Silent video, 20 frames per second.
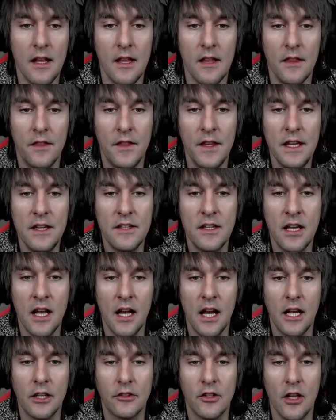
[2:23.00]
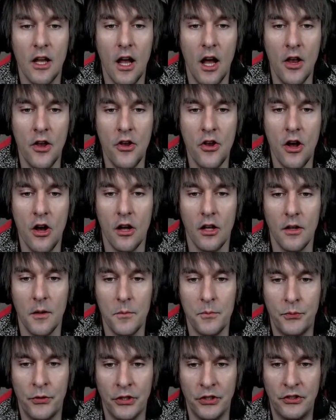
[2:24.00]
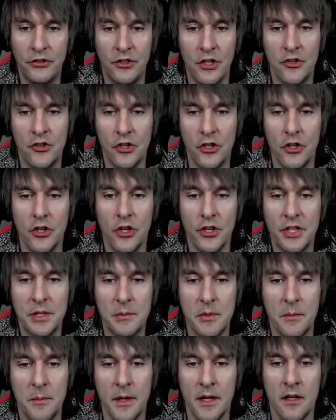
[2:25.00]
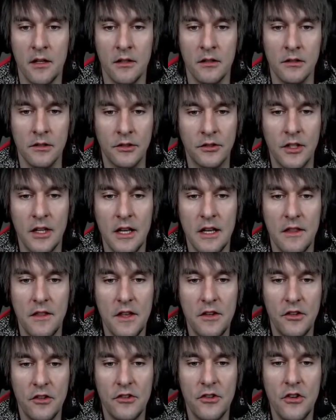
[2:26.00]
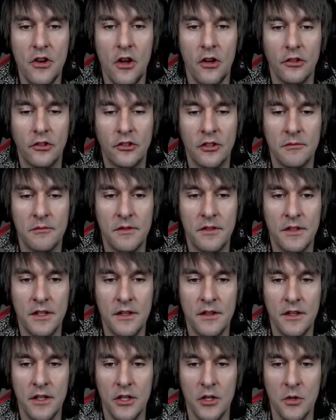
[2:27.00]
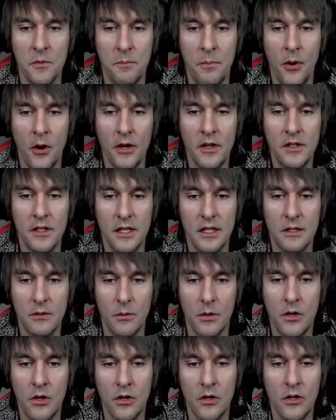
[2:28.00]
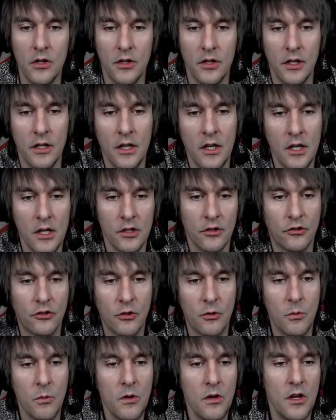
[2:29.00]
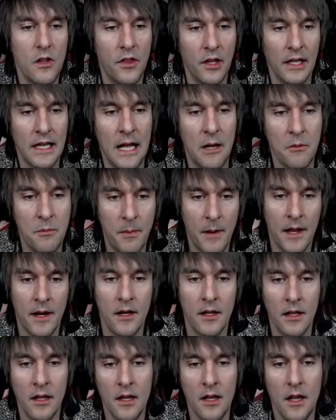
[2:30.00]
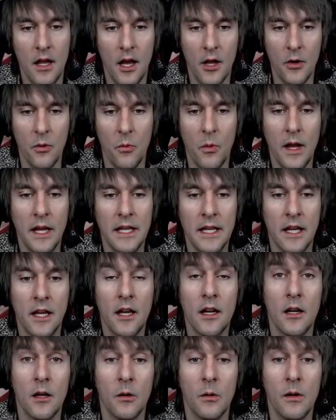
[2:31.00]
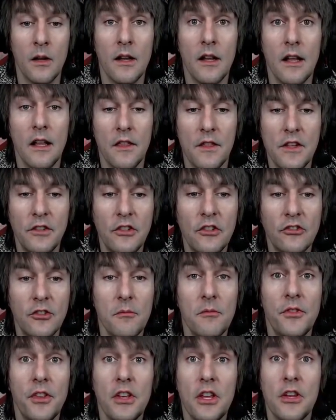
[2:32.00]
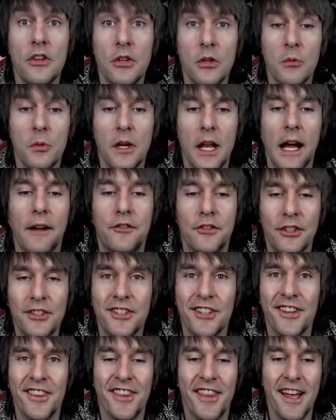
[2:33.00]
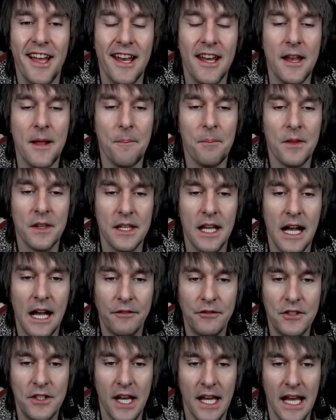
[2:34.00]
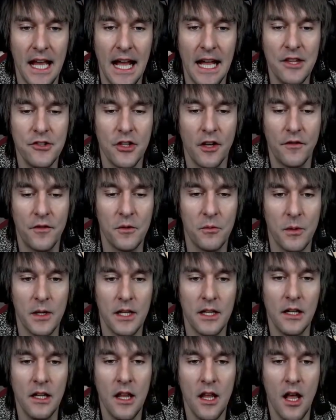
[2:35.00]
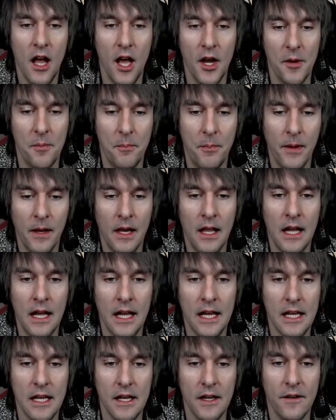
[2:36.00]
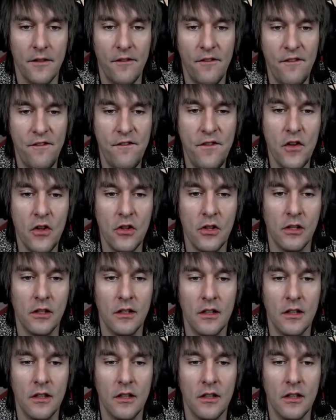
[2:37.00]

These cars are not precision automobiles. This is not something that you point into a corner, squirt the loud pedal, and away you go. This is something you do what I've just done then. You have to take your hands off the wheel and apply full